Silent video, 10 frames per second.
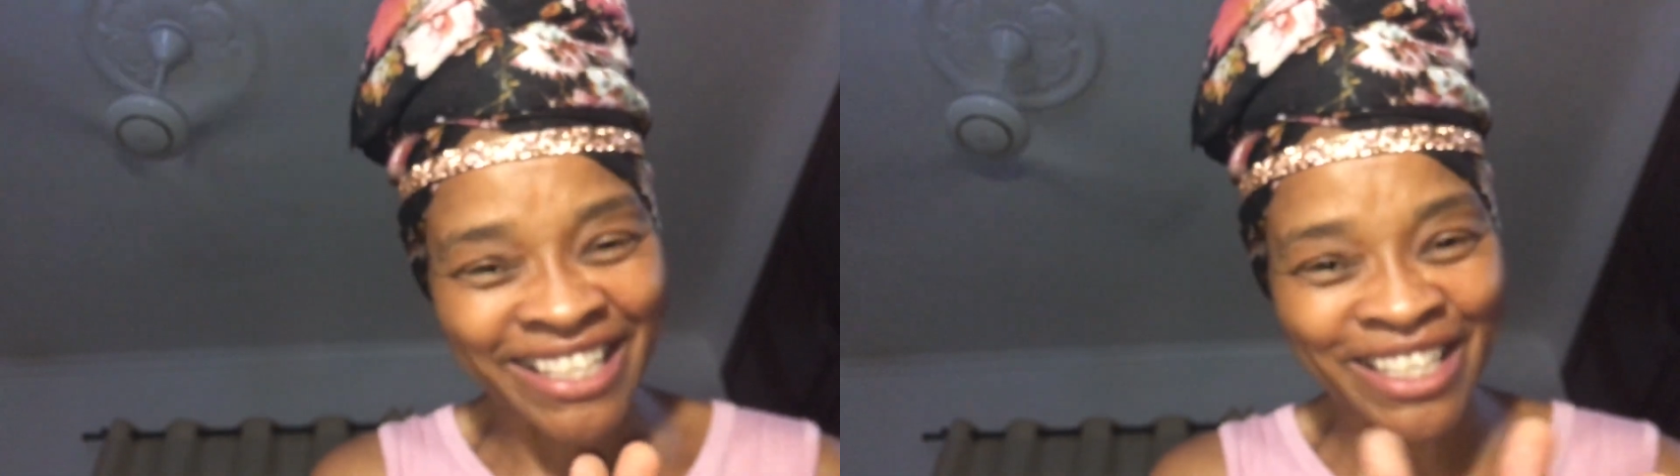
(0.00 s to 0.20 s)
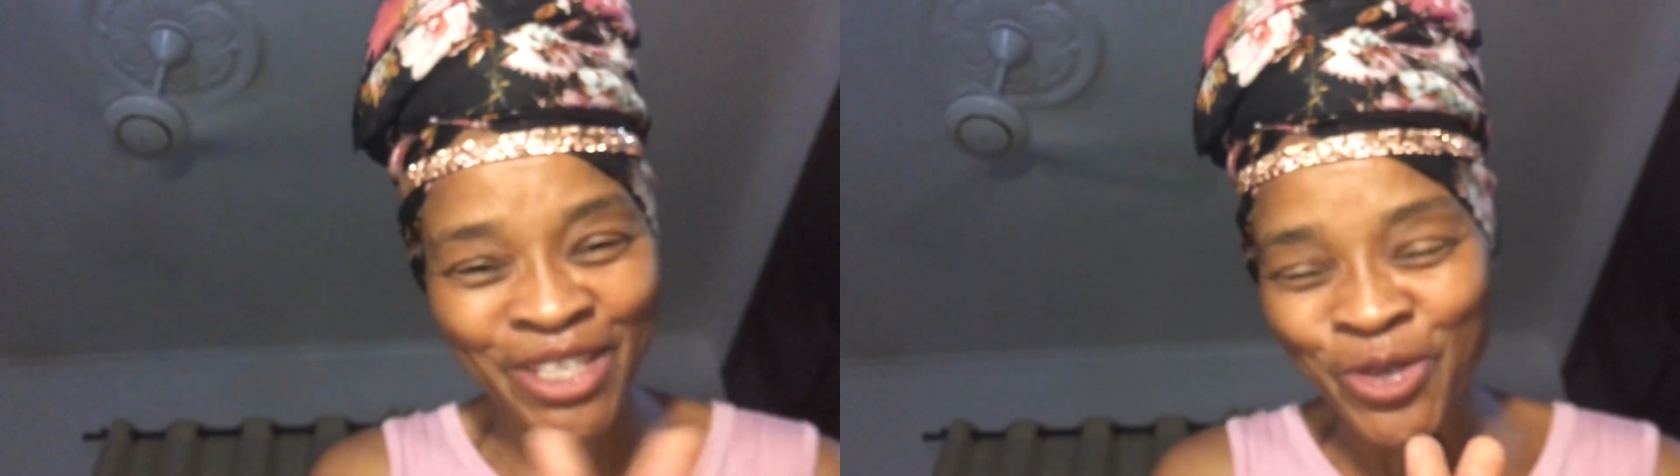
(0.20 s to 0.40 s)

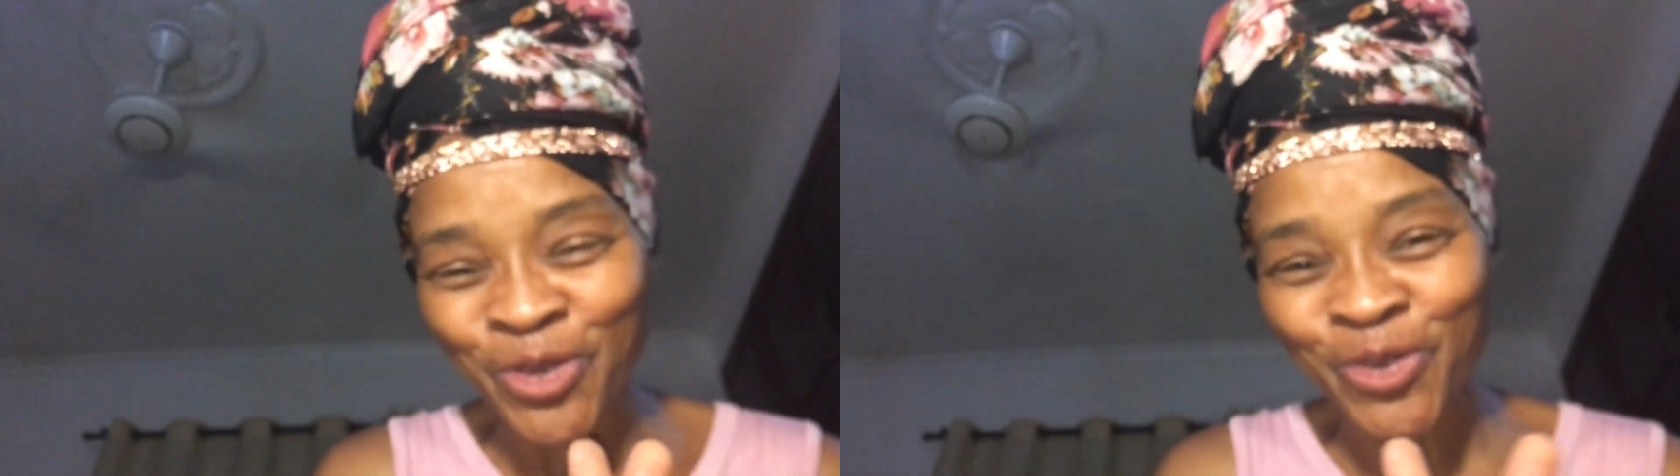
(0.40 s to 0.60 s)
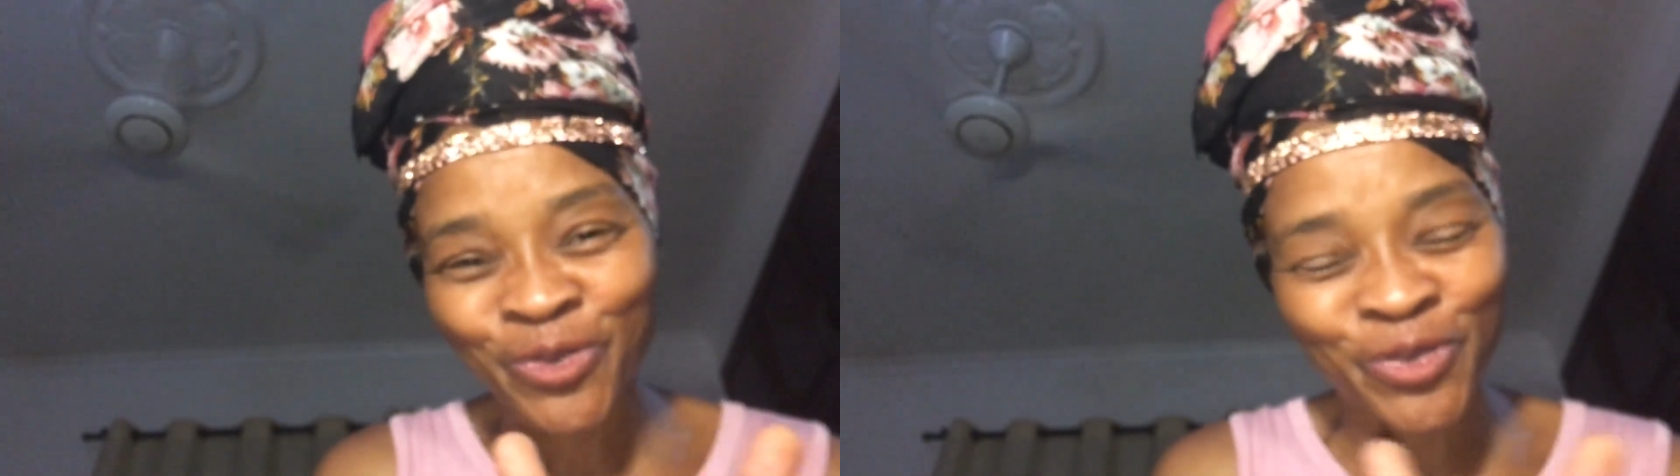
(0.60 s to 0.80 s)

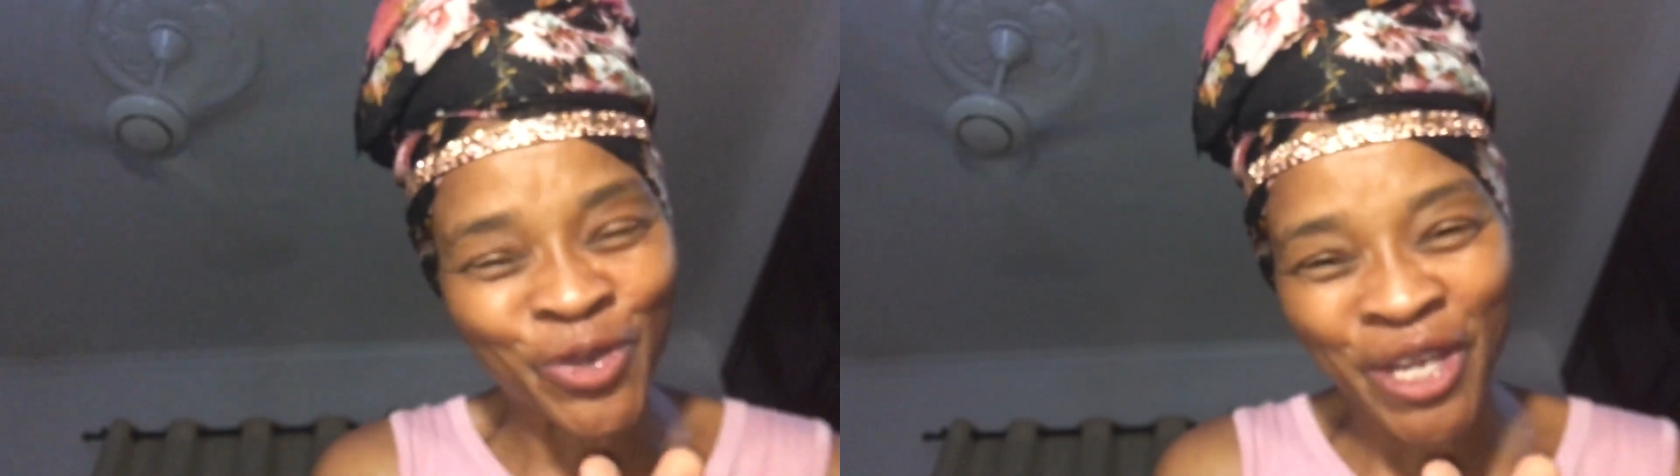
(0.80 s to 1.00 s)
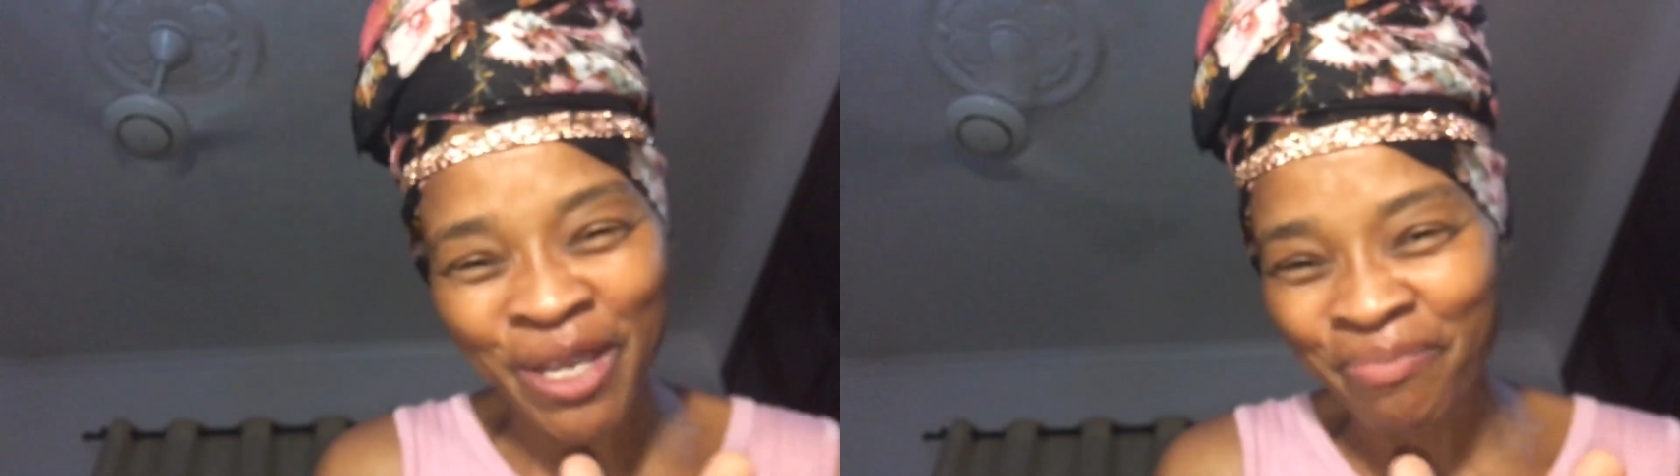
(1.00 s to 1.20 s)
you
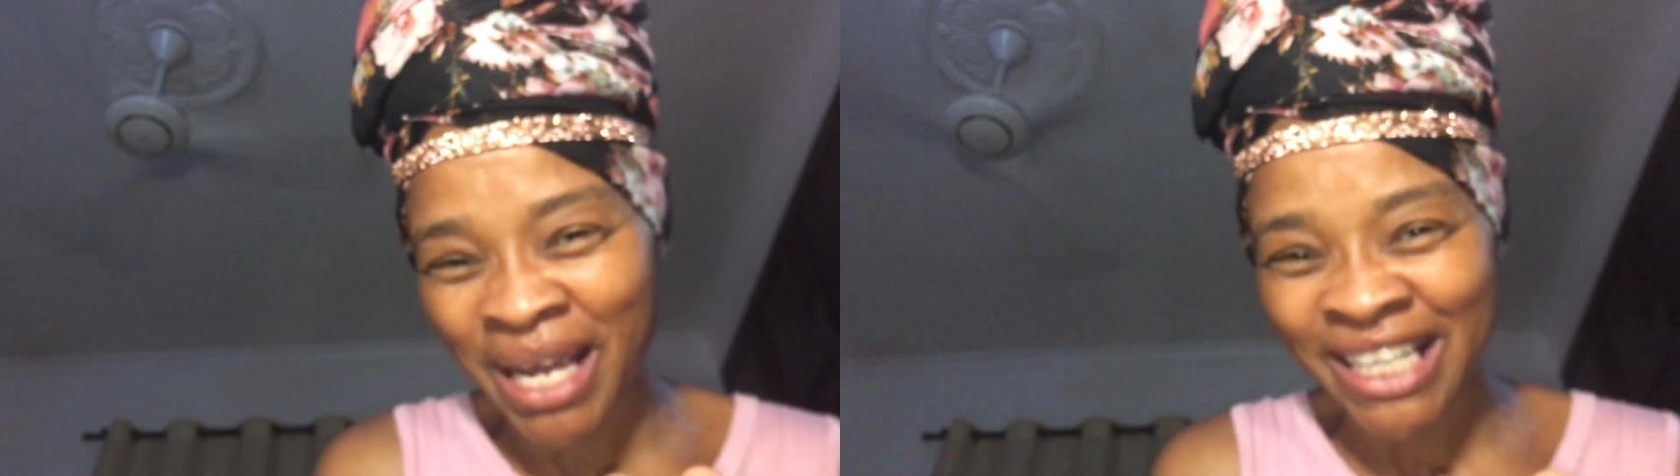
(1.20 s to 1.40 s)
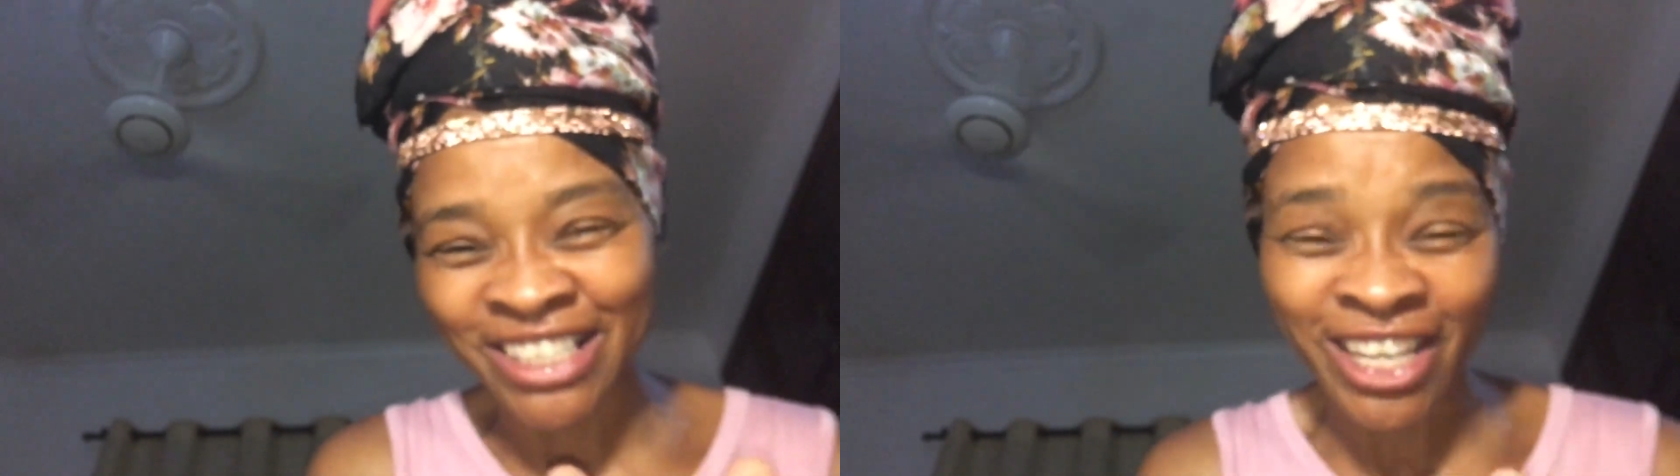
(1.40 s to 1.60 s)
viewing
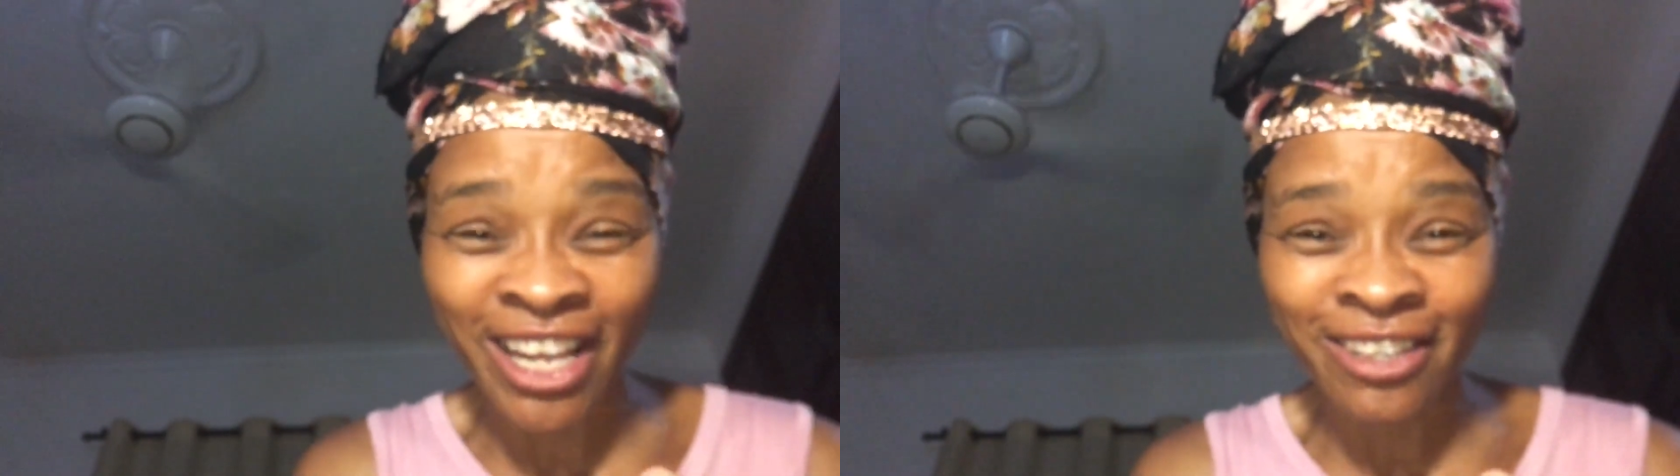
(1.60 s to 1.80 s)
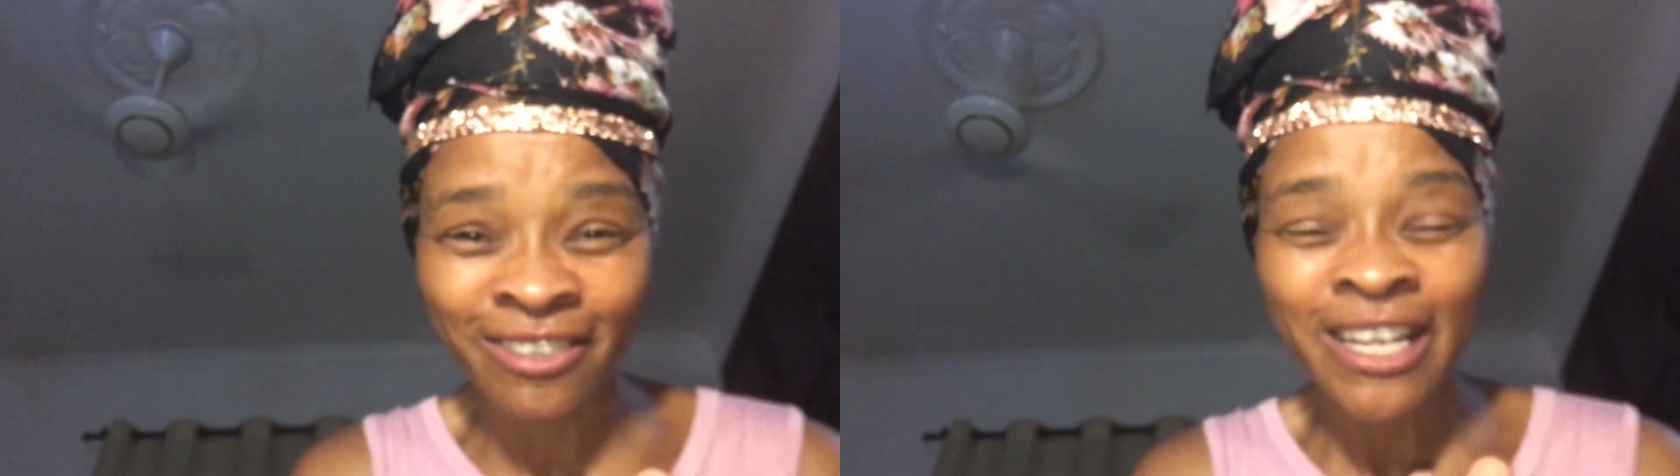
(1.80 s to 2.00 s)
my
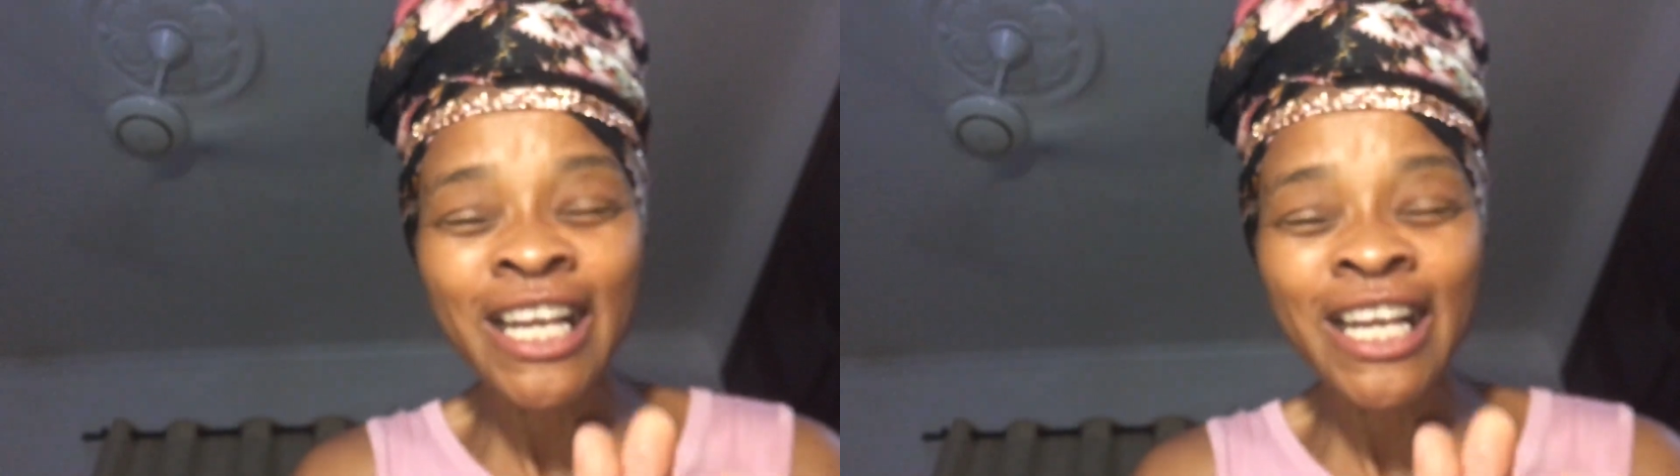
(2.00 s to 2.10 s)
channel.